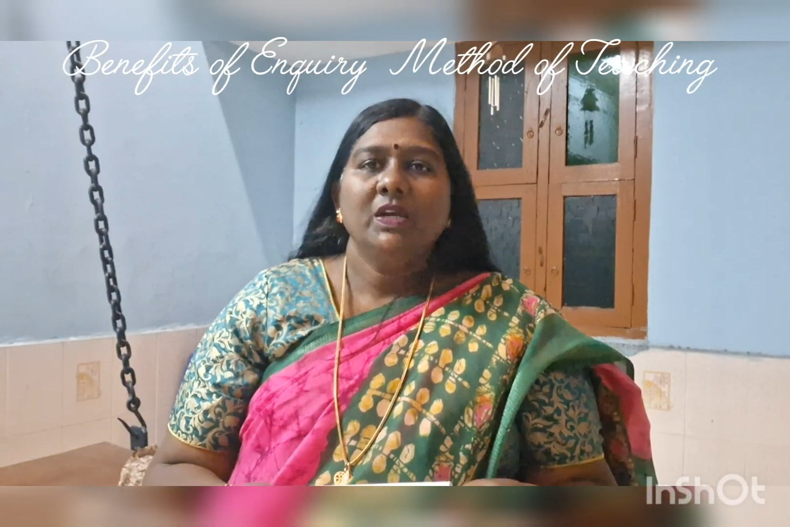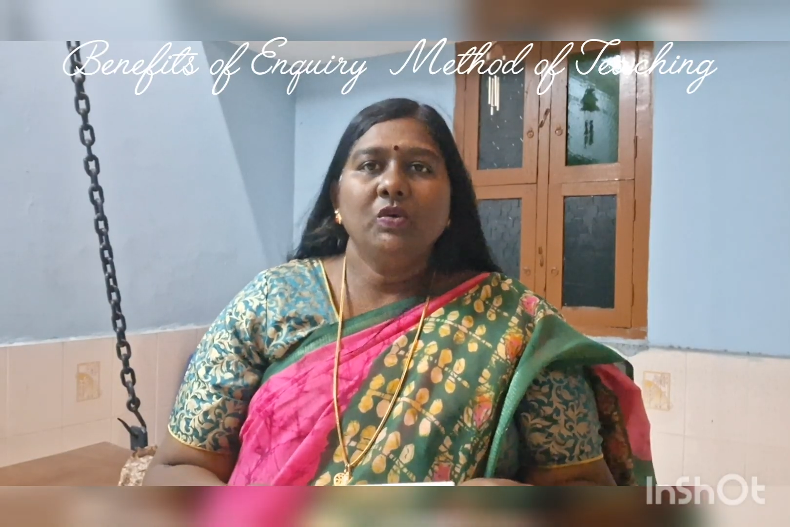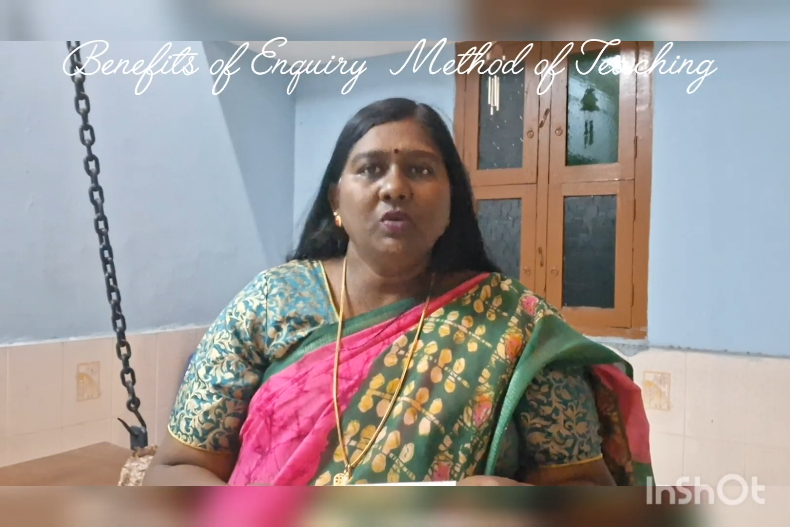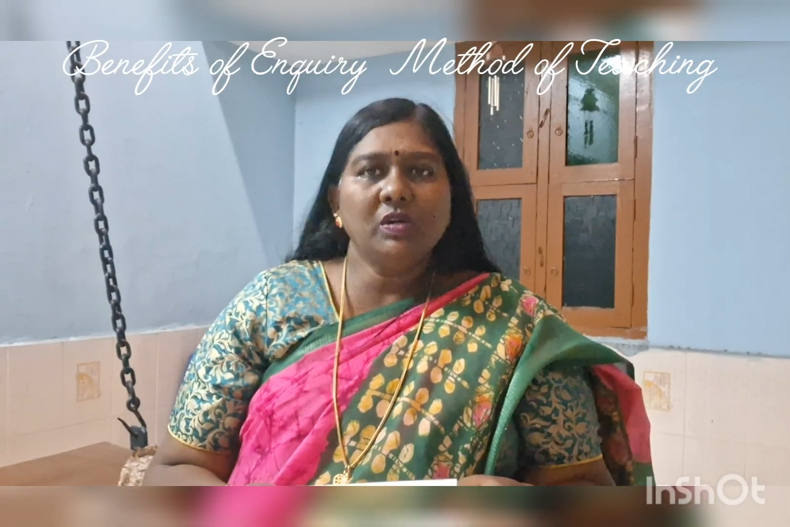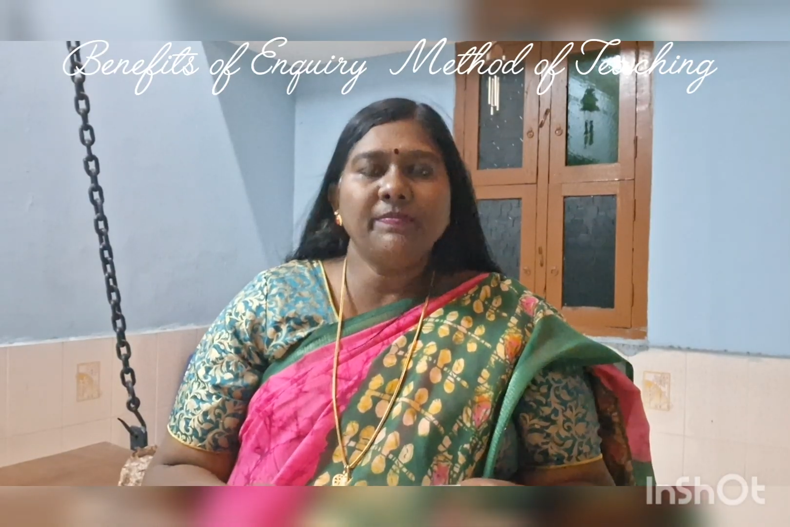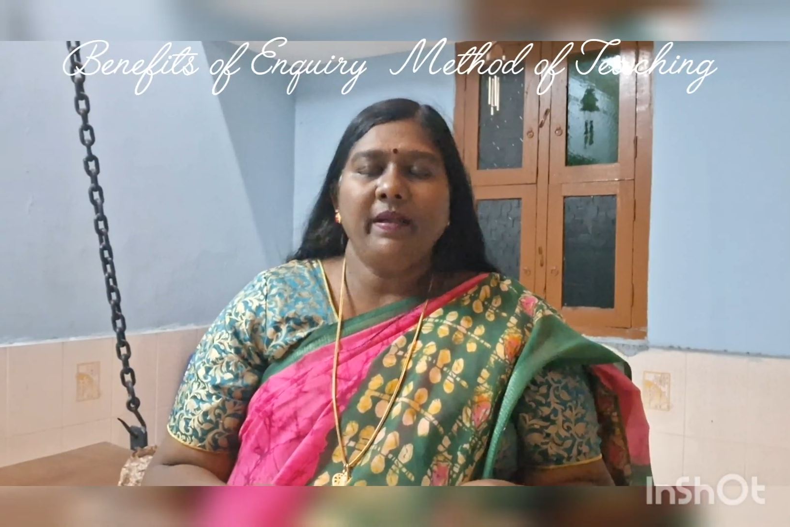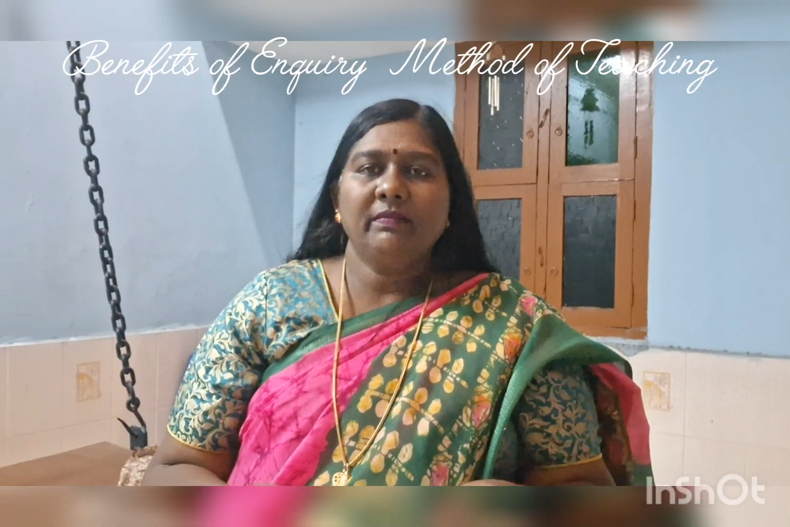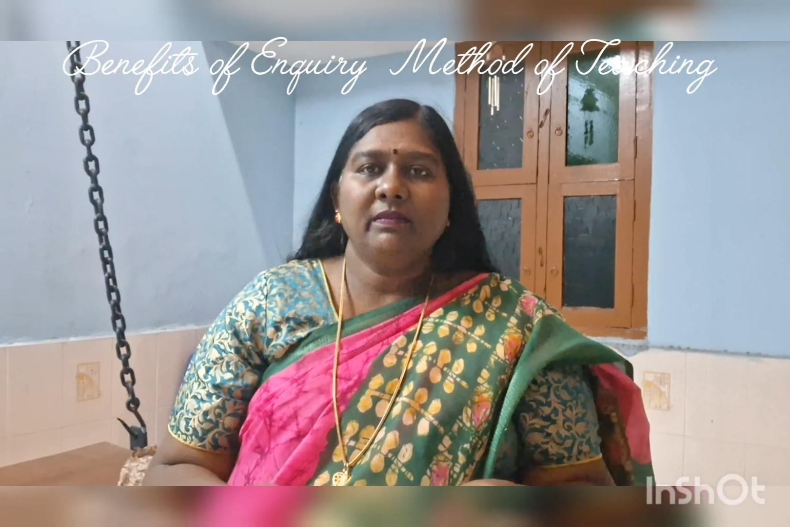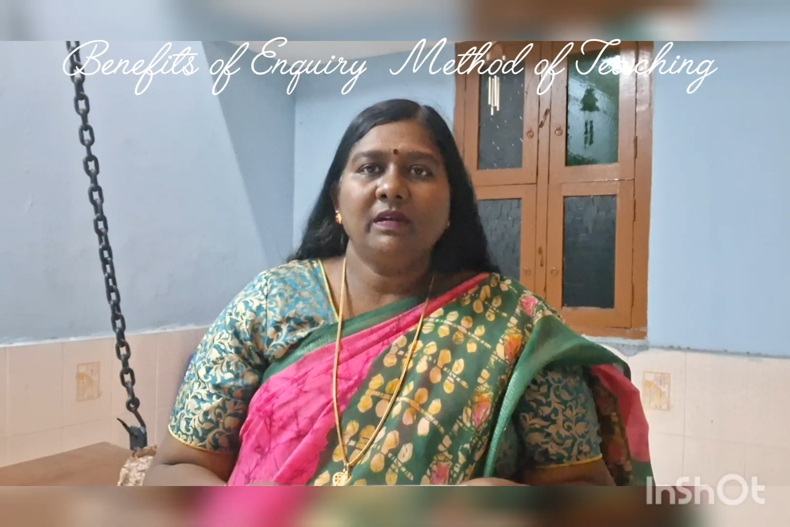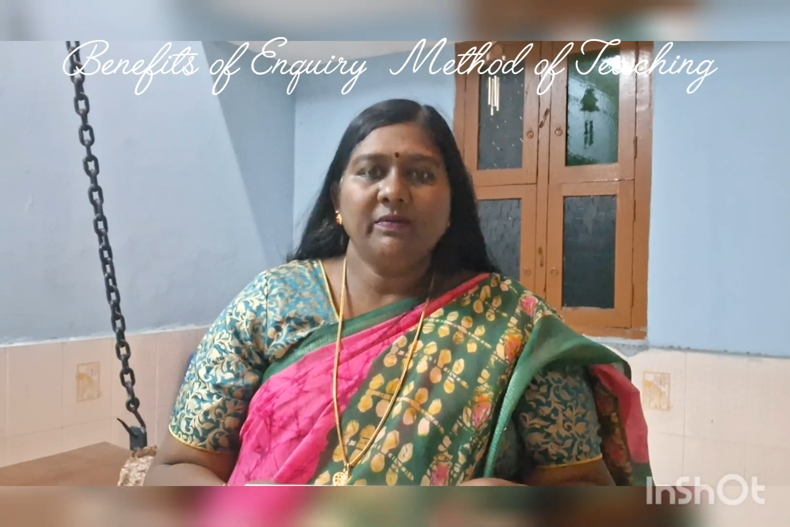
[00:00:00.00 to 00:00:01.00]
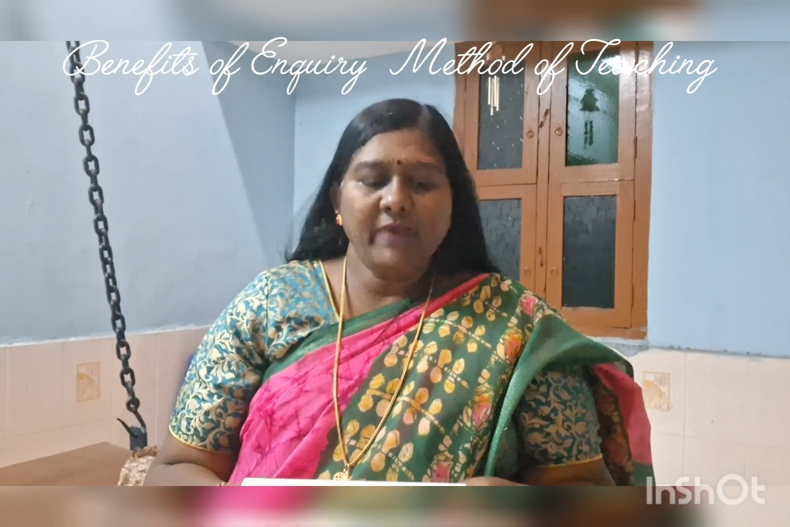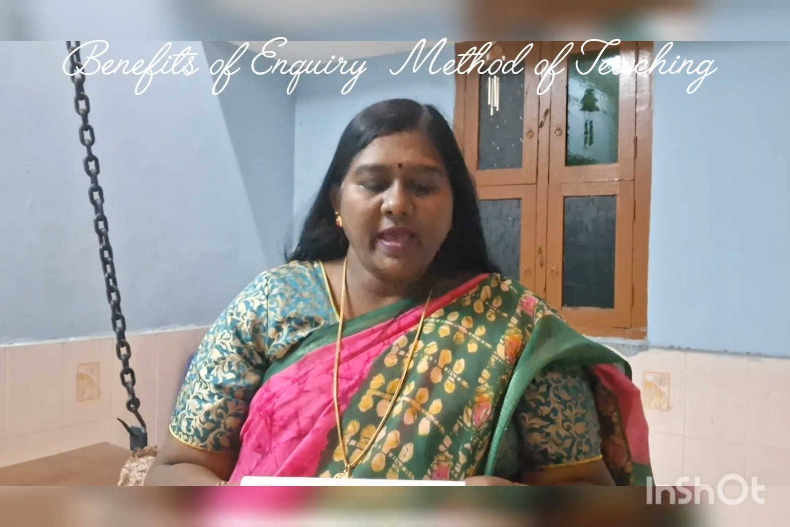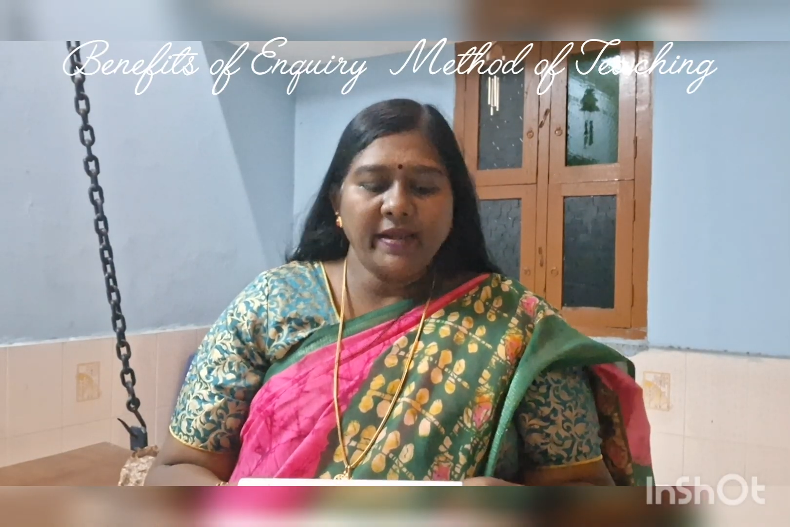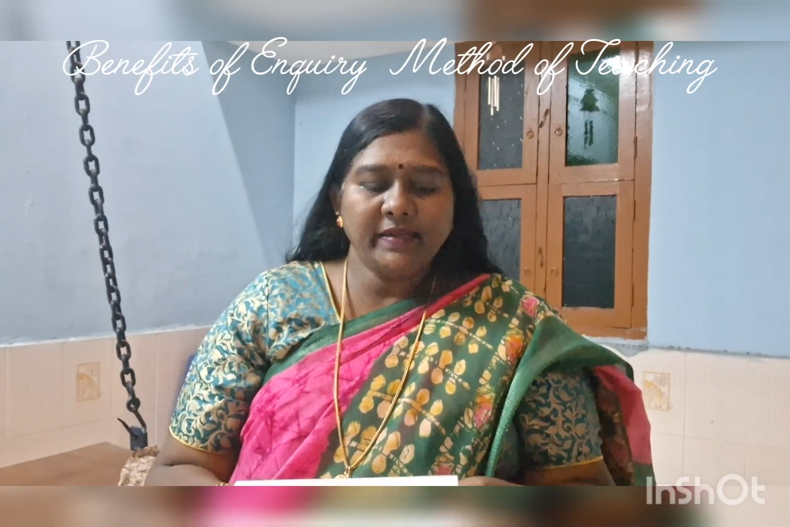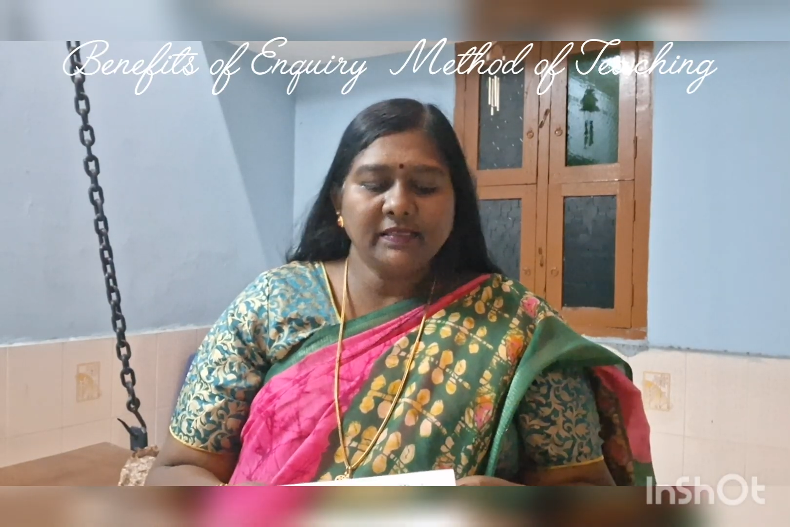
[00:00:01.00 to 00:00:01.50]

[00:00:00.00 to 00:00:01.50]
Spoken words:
good method where it